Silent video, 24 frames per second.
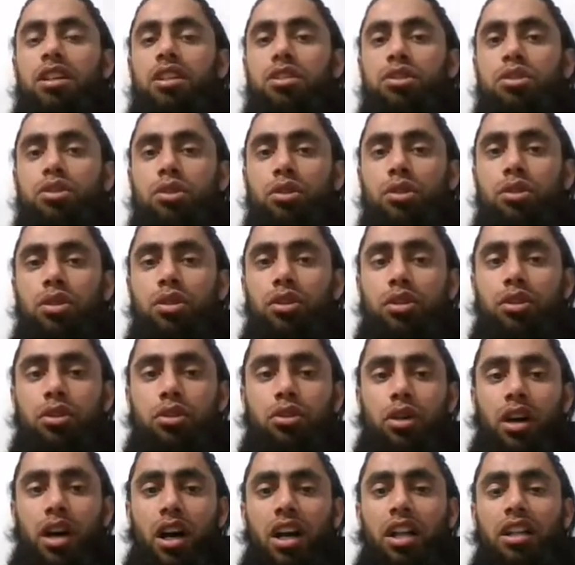so
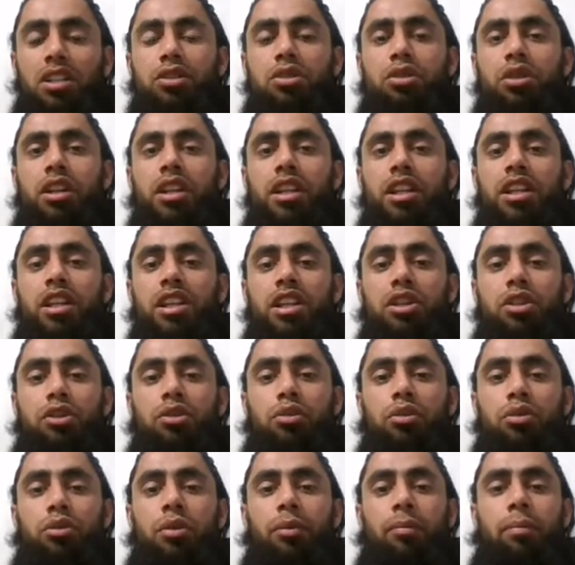you also needed
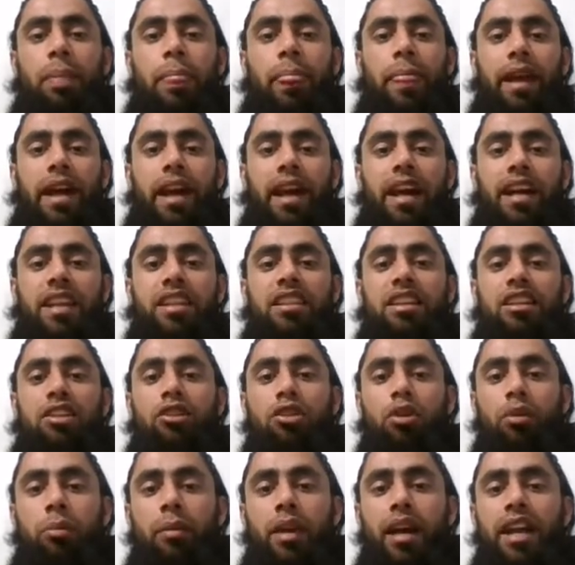to add the
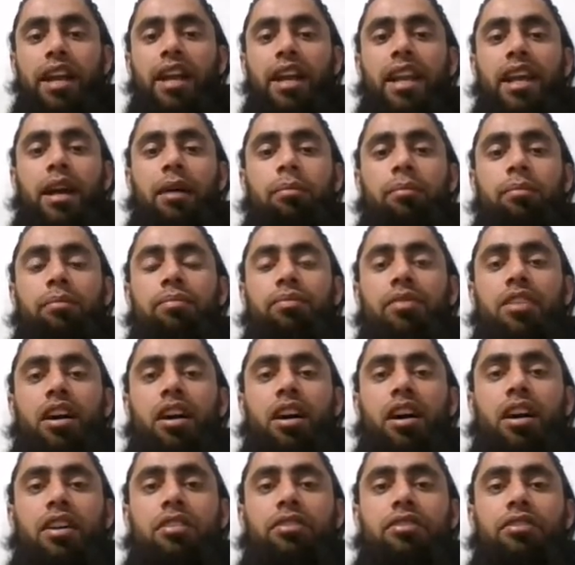domain name
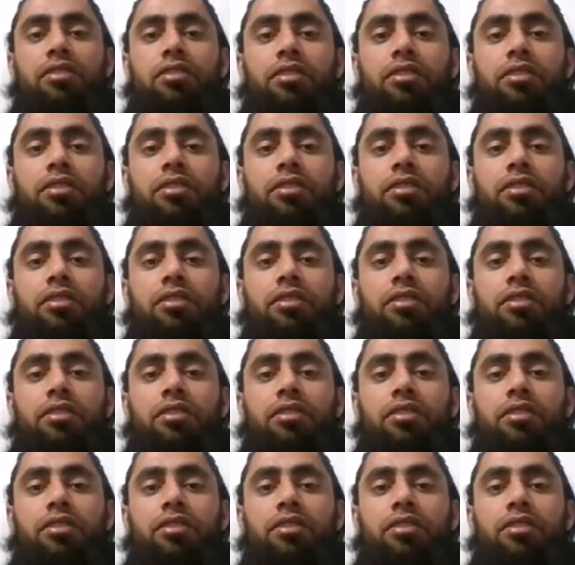of